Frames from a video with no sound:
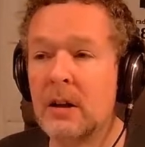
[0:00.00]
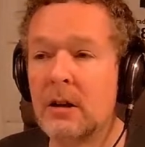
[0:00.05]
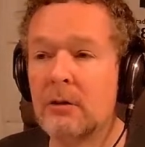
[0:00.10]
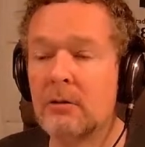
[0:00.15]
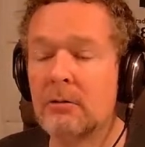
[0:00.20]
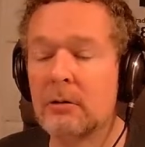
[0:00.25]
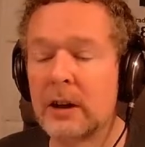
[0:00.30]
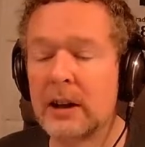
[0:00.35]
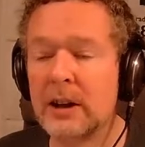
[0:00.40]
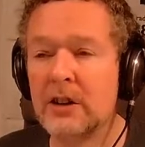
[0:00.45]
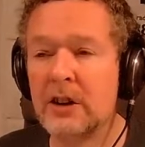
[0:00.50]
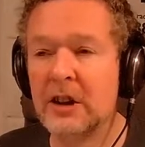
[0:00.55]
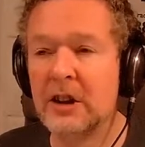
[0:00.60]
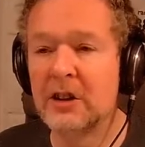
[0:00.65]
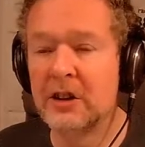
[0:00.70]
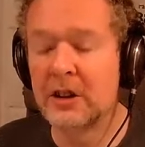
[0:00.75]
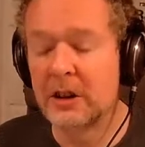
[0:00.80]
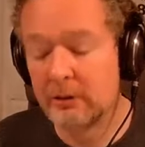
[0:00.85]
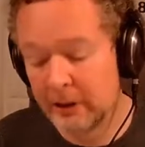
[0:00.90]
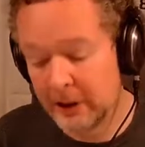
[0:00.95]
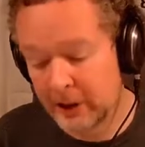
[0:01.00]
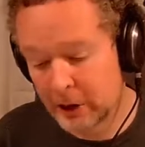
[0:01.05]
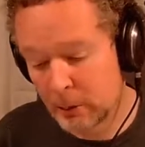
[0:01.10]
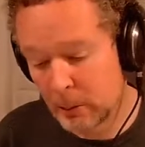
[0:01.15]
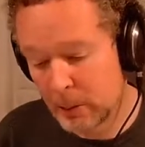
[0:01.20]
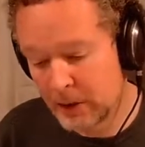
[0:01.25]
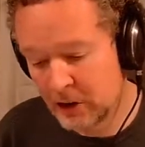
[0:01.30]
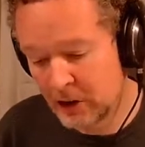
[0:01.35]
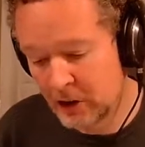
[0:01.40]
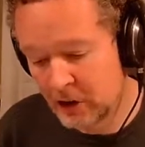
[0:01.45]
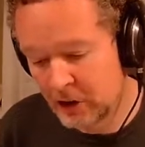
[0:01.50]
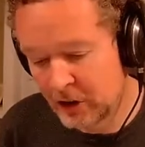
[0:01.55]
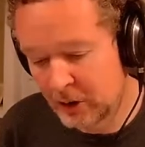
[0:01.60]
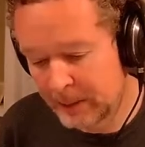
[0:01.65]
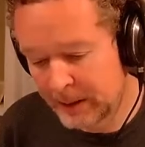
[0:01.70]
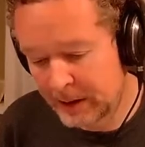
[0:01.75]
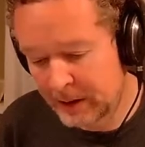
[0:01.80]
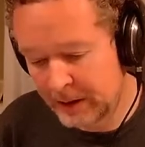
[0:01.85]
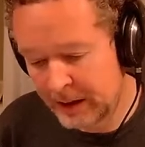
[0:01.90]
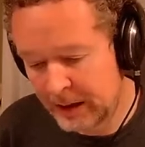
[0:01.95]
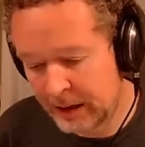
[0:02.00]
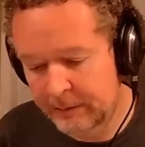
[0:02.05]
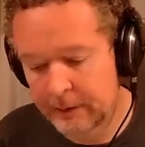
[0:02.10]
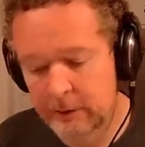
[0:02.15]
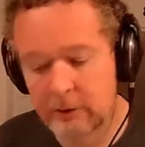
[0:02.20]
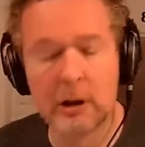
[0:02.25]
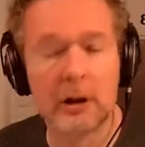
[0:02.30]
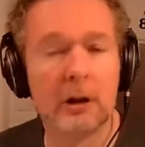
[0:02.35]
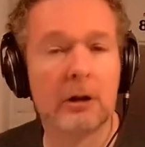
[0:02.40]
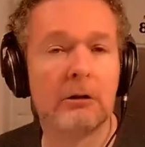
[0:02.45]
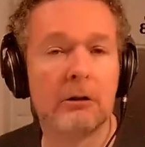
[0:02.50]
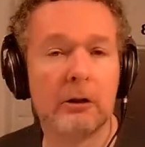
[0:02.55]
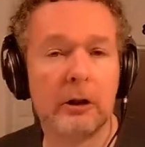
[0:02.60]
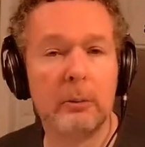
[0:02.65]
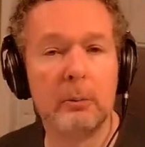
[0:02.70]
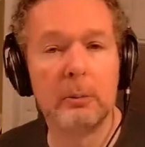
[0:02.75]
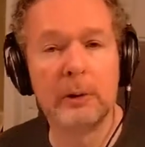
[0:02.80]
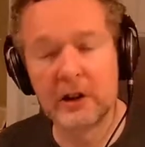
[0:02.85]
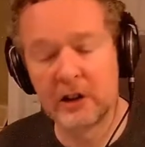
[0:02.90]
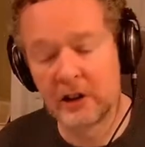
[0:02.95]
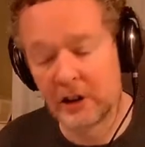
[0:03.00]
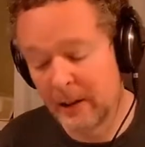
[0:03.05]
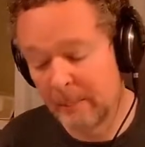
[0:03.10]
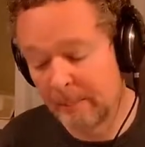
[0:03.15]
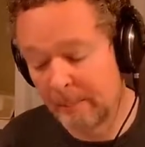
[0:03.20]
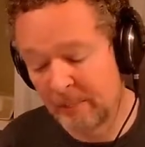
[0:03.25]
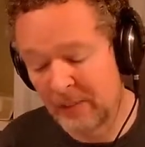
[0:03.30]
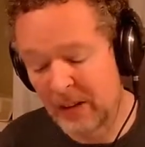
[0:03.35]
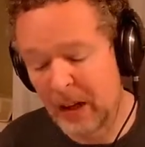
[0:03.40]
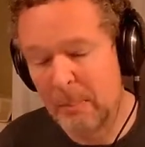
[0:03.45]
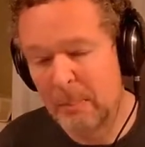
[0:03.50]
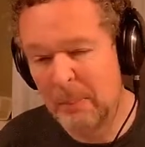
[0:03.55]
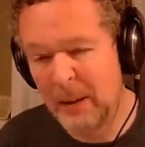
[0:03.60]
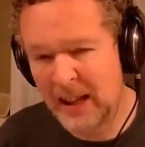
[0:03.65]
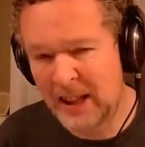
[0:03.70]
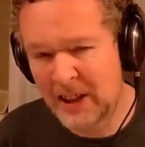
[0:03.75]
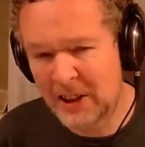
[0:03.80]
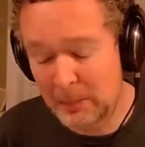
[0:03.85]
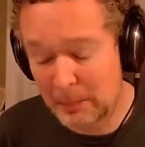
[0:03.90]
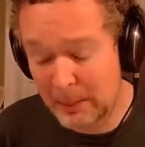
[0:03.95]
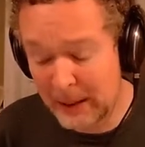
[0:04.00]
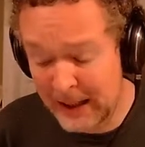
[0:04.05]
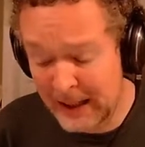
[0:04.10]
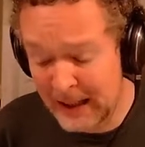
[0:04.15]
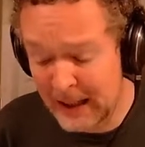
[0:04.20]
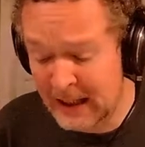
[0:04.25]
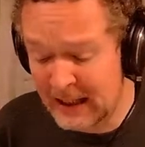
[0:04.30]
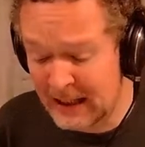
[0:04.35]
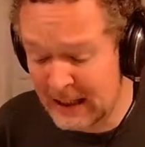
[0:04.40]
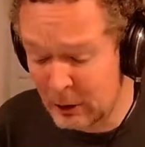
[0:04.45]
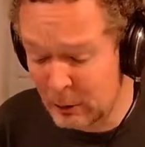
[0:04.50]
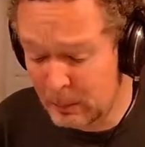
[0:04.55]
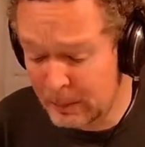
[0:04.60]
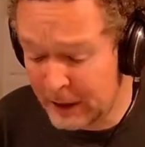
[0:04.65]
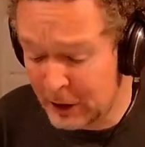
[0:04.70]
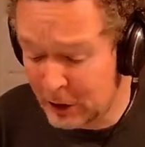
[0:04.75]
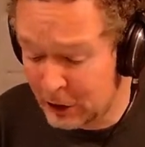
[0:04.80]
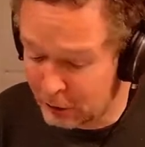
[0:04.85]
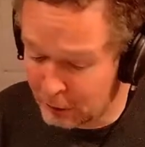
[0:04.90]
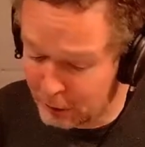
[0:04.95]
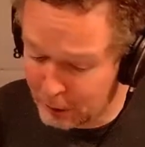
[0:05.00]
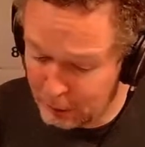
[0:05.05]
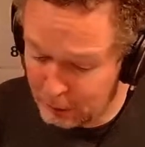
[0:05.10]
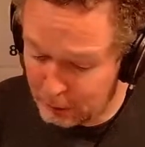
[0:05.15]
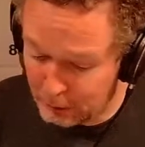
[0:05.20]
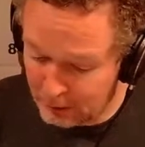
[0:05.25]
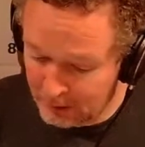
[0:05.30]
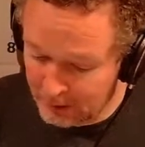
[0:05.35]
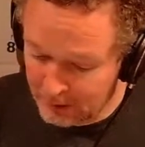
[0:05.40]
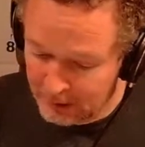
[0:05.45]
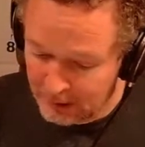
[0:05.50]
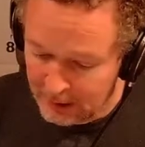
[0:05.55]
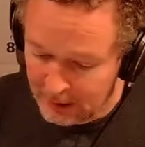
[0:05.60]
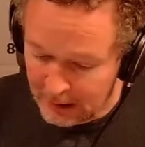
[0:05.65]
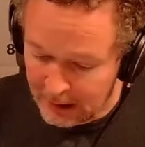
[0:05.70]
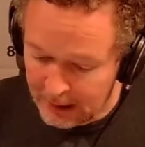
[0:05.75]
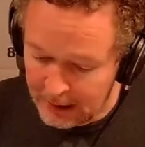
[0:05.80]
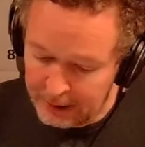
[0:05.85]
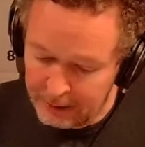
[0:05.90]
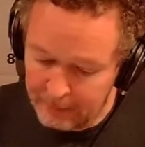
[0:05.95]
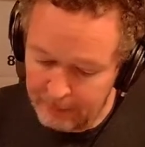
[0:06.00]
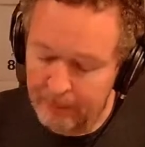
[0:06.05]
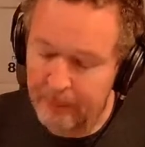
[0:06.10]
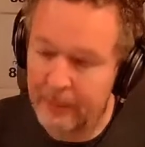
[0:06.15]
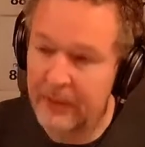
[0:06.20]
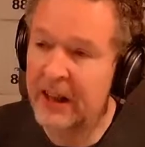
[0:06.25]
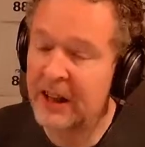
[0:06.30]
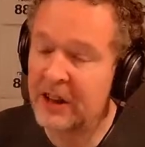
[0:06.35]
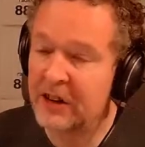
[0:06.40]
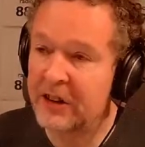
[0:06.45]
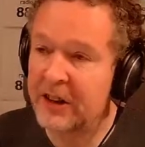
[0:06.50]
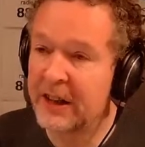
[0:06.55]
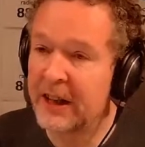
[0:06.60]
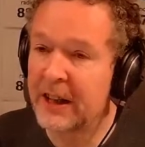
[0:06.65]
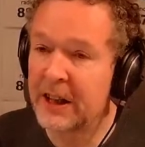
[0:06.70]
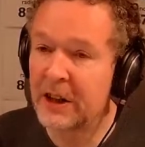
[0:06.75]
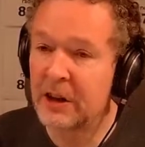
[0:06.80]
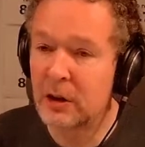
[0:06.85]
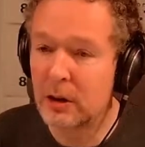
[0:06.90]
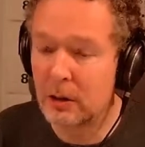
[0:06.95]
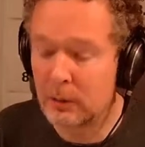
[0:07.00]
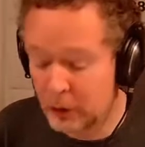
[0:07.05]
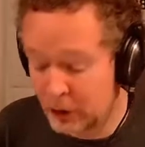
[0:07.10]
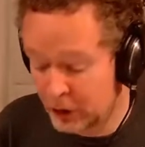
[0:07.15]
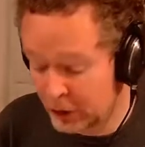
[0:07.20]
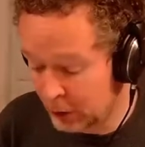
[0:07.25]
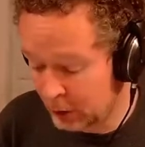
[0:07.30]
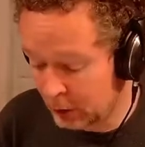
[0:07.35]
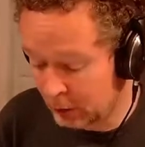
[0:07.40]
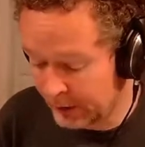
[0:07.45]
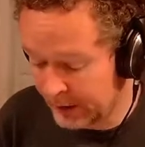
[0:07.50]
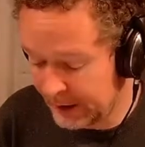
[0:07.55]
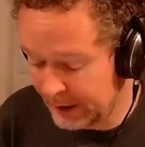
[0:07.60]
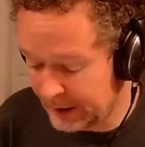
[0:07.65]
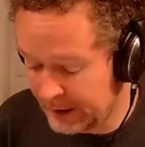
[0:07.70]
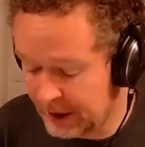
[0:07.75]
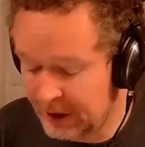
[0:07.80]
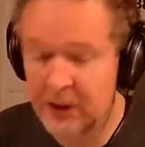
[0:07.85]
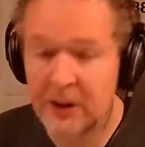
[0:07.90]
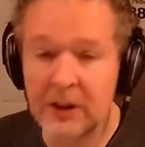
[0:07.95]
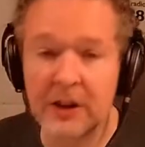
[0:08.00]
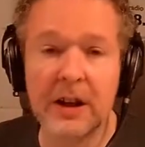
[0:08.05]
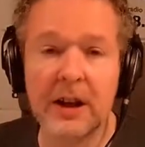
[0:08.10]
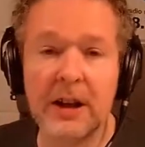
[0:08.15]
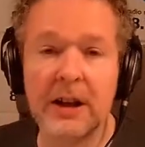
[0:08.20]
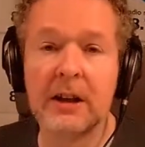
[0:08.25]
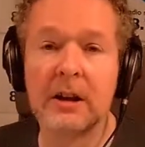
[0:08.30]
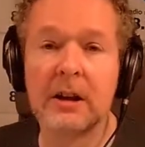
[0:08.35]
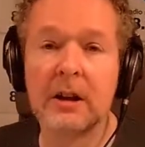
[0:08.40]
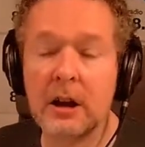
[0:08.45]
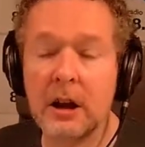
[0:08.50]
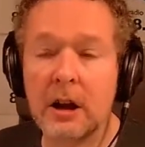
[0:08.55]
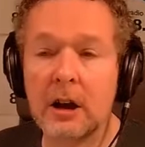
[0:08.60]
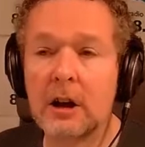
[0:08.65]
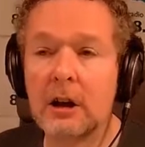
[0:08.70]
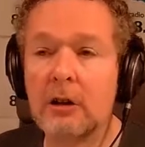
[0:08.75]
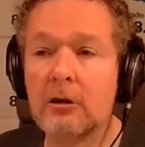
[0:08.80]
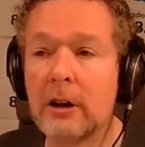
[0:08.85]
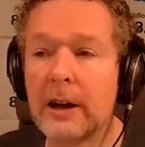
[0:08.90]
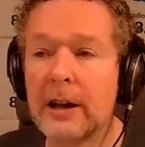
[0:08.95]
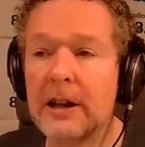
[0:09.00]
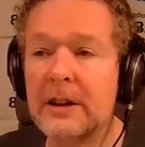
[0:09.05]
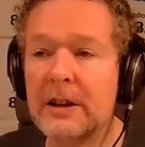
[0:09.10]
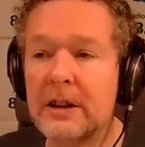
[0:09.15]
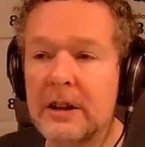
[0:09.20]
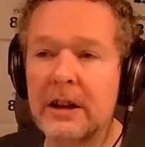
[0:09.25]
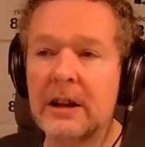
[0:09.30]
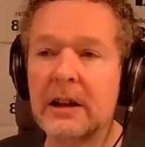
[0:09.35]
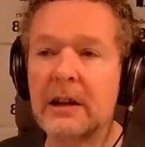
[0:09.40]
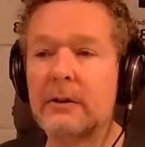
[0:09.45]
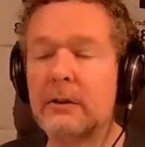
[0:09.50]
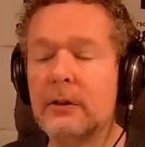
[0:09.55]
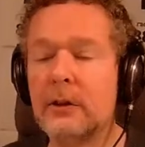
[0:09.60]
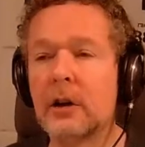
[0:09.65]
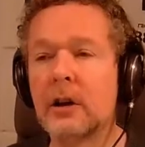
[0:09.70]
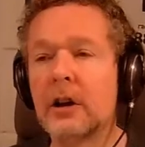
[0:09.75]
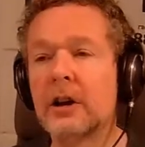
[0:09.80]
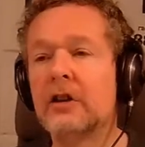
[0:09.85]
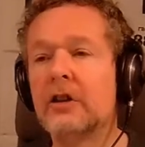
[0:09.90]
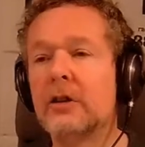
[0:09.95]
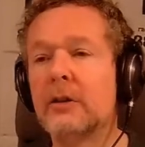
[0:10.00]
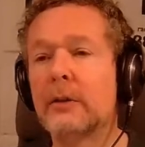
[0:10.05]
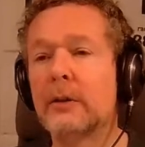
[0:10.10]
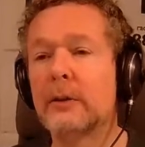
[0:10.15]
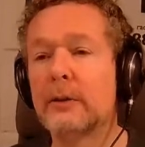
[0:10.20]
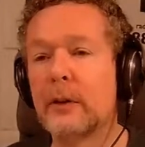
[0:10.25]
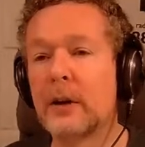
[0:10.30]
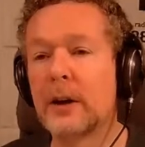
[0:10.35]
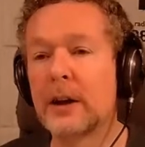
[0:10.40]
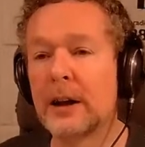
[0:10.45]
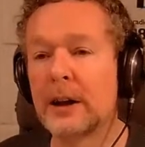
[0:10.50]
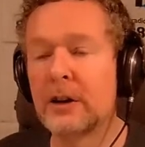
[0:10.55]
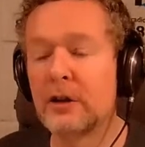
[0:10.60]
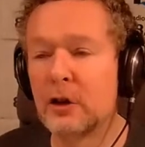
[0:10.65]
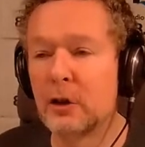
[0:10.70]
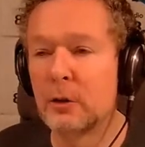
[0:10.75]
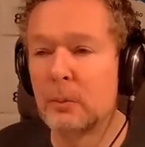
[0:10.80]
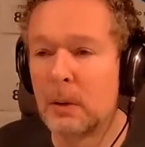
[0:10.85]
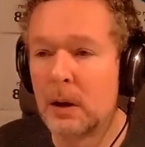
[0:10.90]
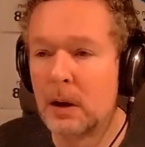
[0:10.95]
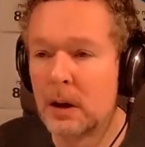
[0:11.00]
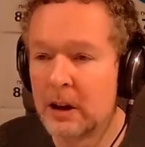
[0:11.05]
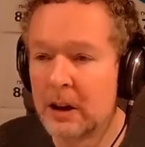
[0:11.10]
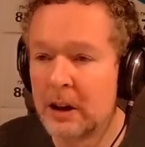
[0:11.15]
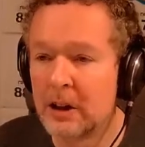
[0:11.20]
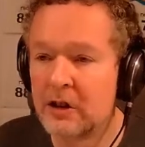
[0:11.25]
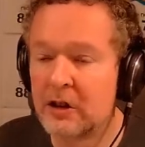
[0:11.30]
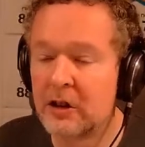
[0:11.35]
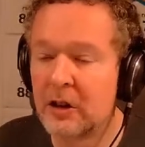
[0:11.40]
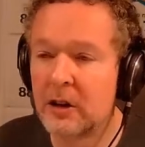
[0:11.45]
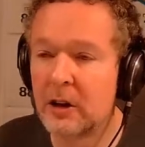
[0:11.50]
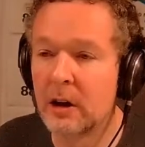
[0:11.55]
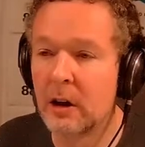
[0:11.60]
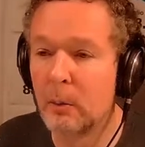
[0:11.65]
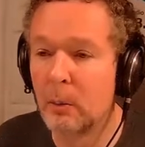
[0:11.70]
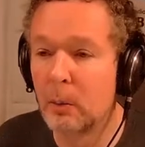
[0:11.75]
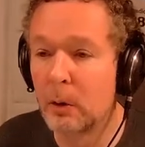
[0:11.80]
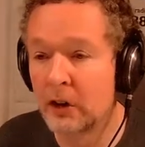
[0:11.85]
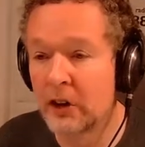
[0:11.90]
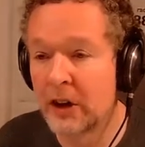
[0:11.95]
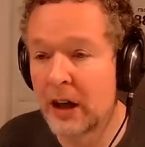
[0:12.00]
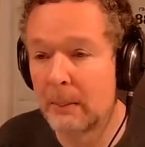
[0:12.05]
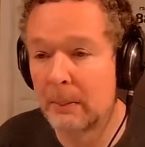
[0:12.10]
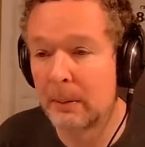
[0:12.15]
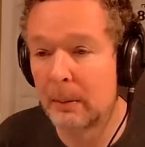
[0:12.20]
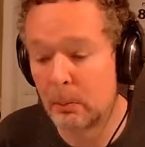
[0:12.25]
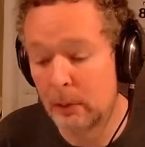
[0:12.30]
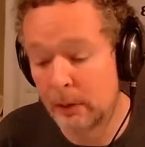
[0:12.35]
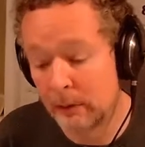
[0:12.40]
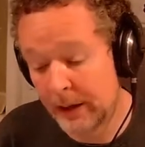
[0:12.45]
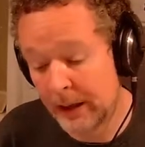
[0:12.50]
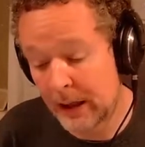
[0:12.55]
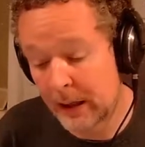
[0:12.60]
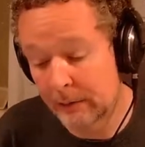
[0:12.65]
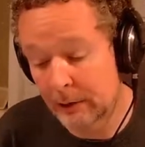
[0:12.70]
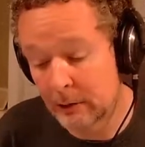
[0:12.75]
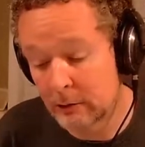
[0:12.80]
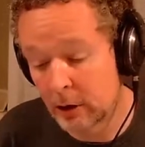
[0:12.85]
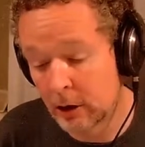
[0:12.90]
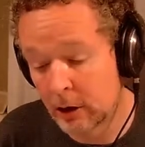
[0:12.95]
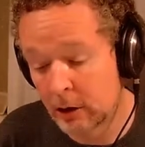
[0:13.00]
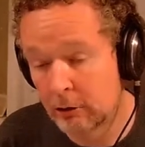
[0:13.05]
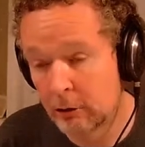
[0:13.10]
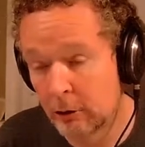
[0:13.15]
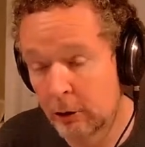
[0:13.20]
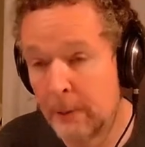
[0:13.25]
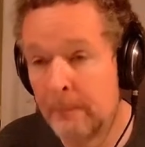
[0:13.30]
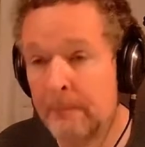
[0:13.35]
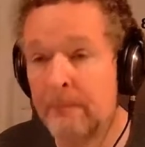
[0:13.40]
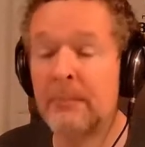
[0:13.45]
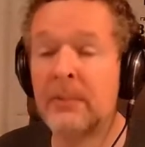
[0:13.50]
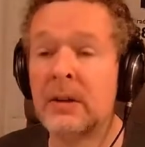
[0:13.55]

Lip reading: raising serious questions about the Evergrande Group, which appear to be a little bit true. It's the age-old story. It doesn't take a great deal of knowledge of the financial markets to know what's happened with the Evergrande Group.